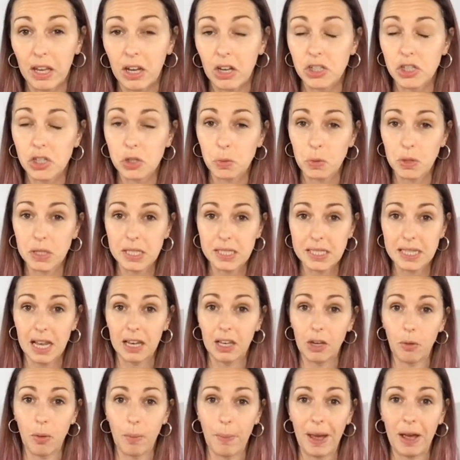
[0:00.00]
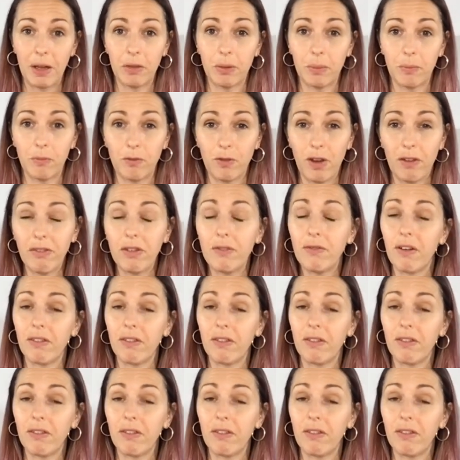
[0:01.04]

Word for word: and I just want to tell you about them very,